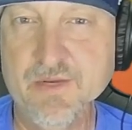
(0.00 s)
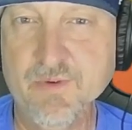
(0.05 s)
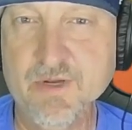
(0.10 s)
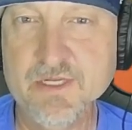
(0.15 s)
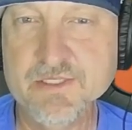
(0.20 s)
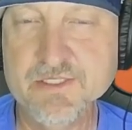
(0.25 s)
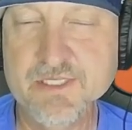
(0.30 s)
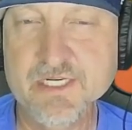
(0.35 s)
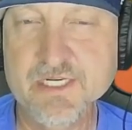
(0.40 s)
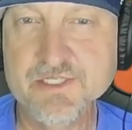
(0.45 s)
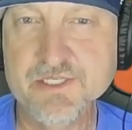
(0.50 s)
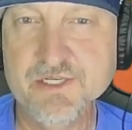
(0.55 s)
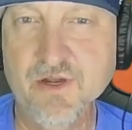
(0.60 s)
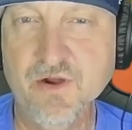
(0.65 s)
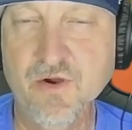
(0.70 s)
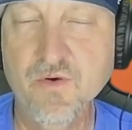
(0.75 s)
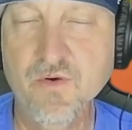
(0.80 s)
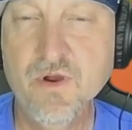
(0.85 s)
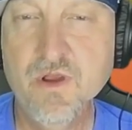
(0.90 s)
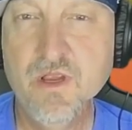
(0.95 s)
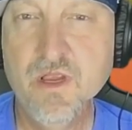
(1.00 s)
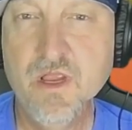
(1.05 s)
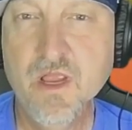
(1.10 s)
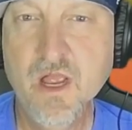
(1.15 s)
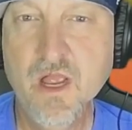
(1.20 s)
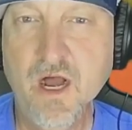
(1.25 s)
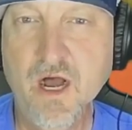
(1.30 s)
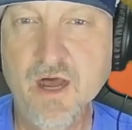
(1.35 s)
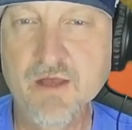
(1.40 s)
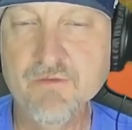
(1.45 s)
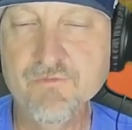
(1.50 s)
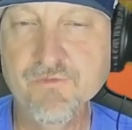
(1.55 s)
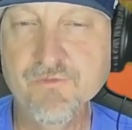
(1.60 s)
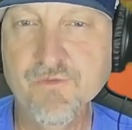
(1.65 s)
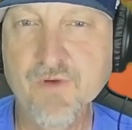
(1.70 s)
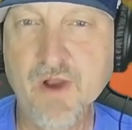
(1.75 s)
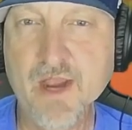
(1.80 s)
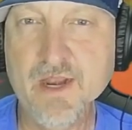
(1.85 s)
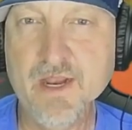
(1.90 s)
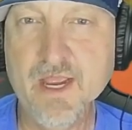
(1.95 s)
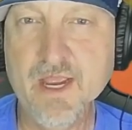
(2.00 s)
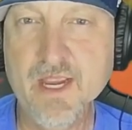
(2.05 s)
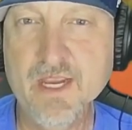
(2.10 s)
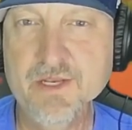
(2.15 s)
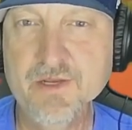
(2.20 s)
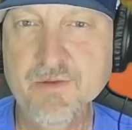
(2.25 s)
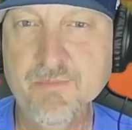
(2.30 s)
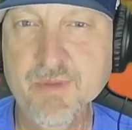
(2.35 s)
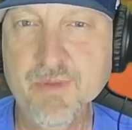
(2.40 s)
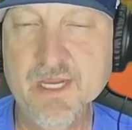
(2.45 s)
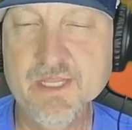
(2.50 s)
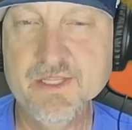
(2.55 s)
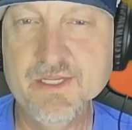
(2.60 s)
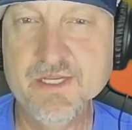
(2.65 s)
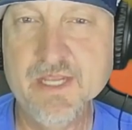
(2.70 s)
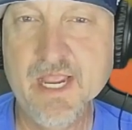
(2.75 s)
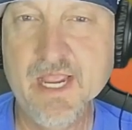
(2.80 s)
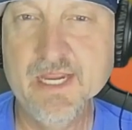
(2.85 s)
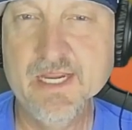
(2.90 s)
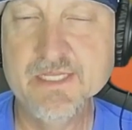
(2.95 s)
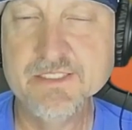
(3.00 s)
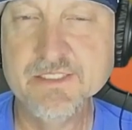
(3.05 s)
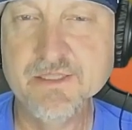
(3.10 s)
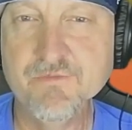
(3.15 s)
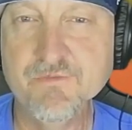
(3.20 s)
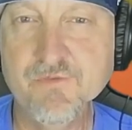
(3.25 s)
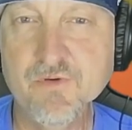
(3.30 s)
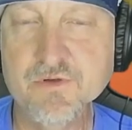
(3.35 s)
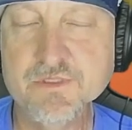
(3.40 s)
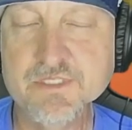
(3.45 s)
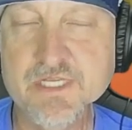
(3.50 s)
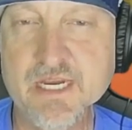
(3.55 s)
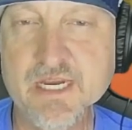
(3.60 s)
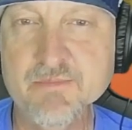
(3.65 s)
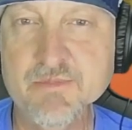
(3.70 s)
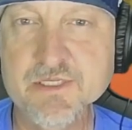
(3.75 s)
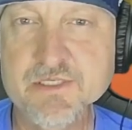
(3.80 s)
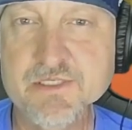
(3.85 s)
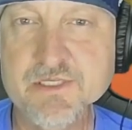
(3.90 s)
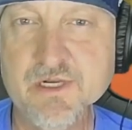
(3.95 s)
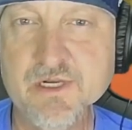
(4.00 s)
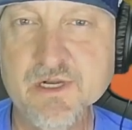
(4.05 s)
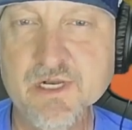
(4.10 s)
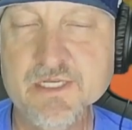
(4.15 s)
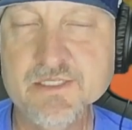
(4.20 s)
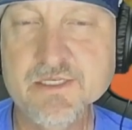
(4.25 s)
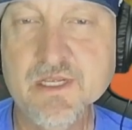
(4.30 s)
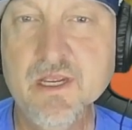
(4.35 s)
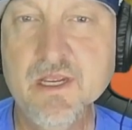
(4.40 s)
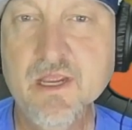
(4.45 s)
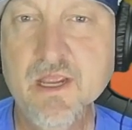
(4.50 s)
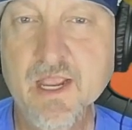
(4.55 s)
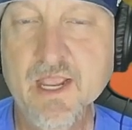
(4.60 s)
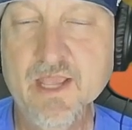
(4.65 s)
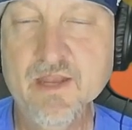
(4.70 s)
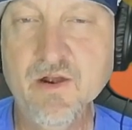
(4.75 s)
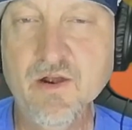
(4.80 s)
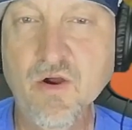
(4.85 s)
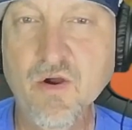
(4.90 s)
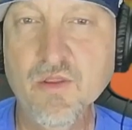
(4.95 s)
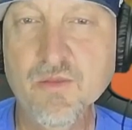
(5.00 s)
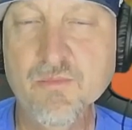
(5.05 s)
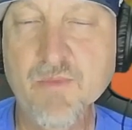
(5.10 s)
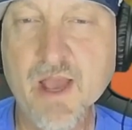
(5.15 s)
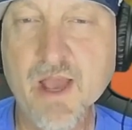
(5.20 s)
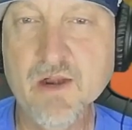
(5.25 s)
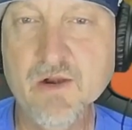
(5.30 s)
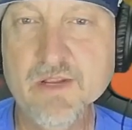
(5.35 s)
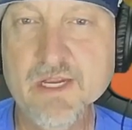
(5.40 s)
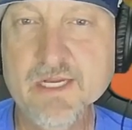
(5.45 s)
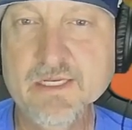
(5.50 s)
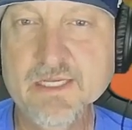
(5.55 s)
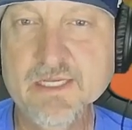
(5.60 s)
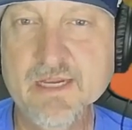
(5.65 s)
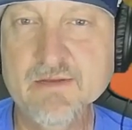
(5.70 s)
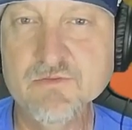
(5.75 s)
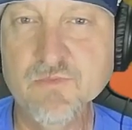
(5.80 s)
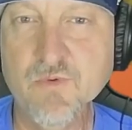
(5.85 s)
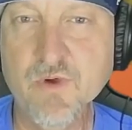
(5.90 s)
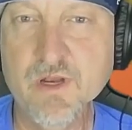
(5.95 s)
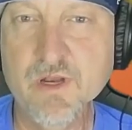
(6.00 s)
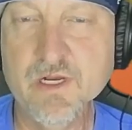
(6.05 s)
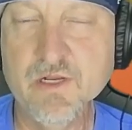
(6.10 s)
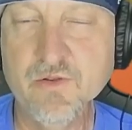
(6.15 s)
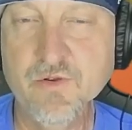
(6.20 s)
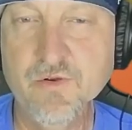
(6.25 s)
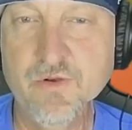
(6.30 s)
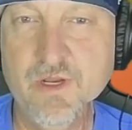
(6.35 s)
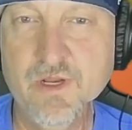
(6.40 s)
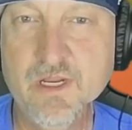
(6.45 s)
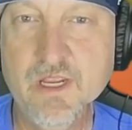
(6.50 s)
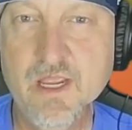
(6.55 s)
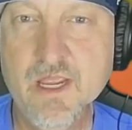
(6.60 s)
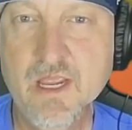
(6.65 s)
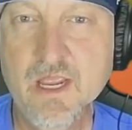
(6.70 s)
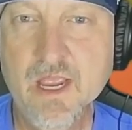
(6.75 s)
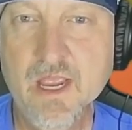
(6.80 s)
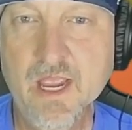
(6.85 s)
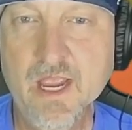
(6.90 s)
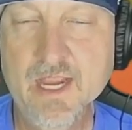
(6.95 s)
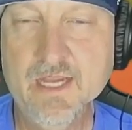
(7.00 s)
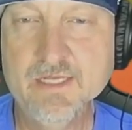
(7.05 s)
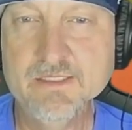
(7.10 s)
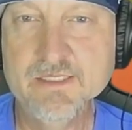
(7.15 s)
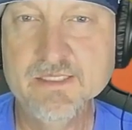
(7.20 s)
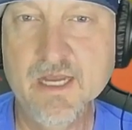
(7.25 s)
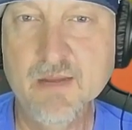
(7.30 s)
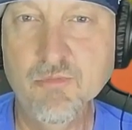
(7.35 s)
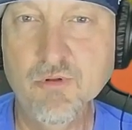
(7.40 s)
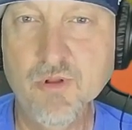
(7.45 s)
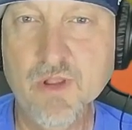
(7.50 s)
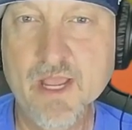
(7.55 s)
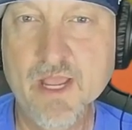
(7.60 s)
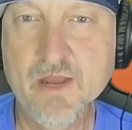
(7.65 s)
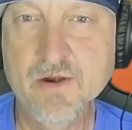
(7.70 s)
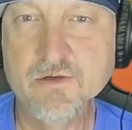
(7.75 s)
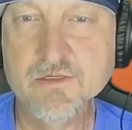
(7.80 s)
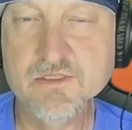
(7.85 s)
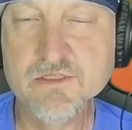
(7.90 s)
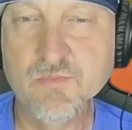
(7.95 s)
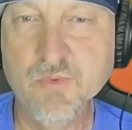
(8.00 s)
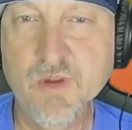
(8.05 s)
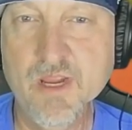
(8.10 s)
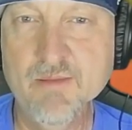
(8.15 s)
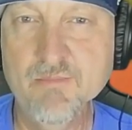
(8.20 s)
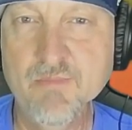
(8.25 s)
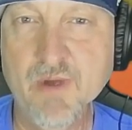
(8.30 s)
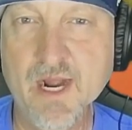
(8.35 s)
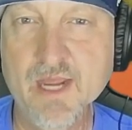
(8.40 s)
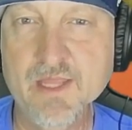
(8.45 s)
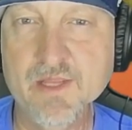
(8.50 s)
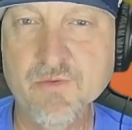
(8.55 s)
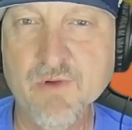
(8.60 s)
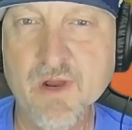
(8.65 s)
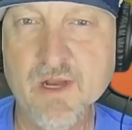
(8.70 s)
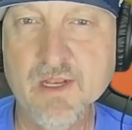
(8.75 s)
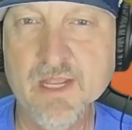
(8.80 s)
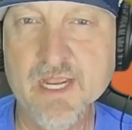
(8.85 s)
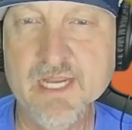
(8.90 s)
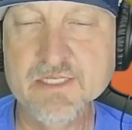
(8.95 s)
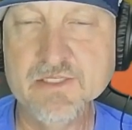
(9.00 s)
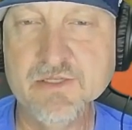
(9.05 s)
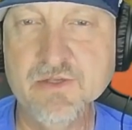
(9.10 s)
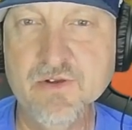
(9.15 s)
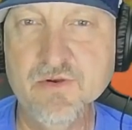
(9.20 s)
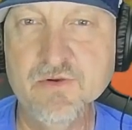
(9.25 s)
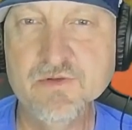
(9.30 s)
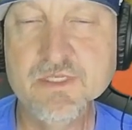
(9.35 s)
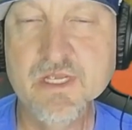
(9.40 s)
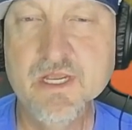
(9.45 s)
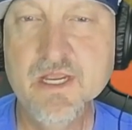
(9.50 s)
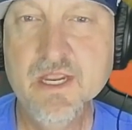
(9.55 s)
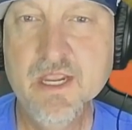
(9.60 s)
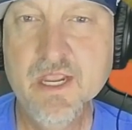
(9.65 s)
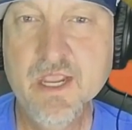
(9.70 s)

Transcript: You went 6-0 on Friday, and you beat the Yankees in the first game of the series, and all the minor league teams won, including a doubleheader sweep by the Great Lakes Loons,